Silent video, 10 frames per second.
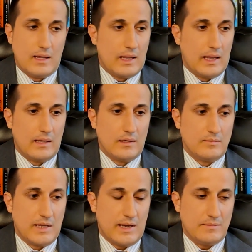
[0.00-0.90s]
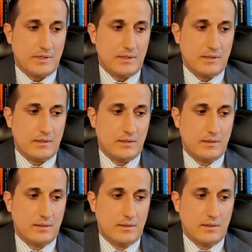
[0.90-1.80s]
and I'll be happy to
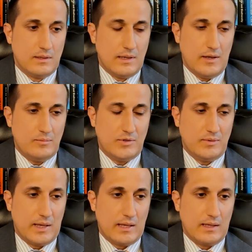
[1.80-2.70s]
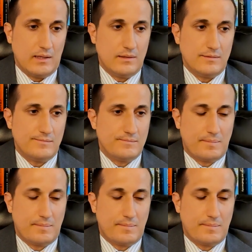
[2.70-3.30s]
help you, and